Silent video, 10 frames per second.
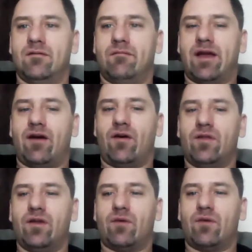
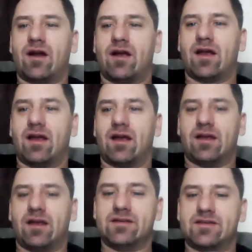OnlyWire
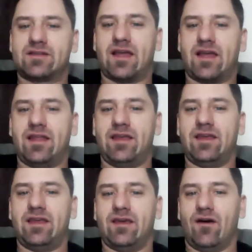is
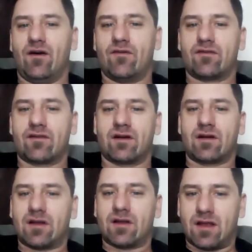slightly over
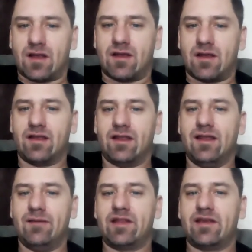the
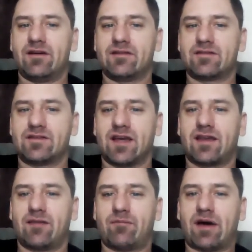limit here, so it's
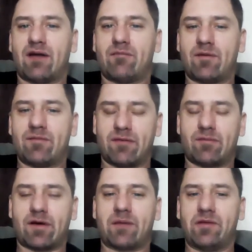not going to pop up
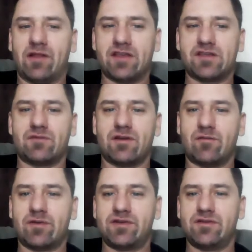that population
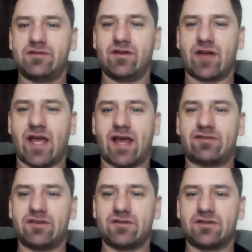window. But you don't have
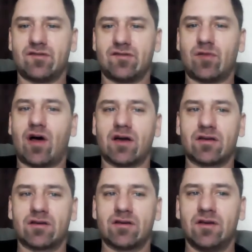to do it to a blog.
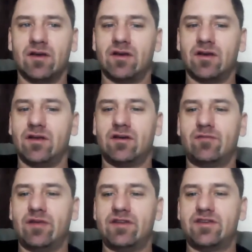It
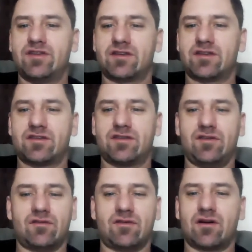could be just to
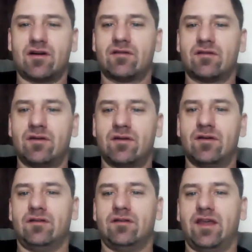your
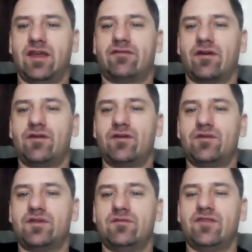link for your
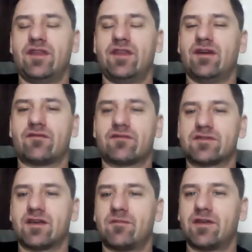YouTube video for
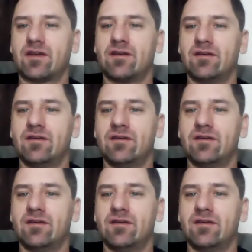something.